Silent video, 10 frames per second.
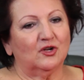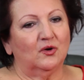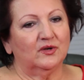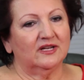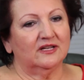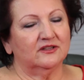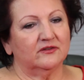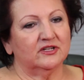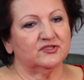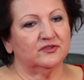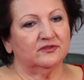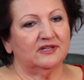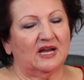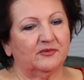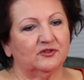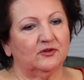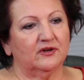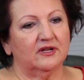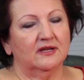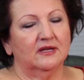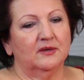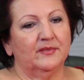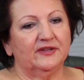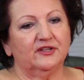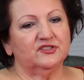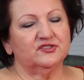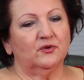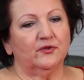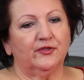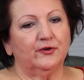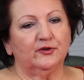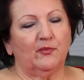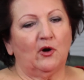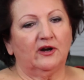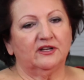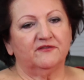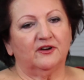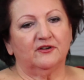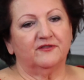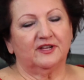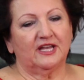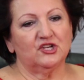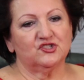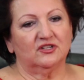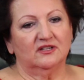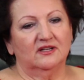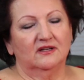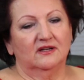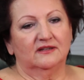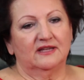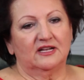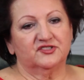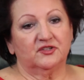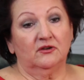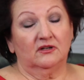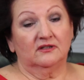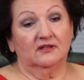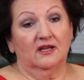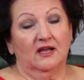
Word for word: coating in their internal laboratory, but there's no third party verification that it's good.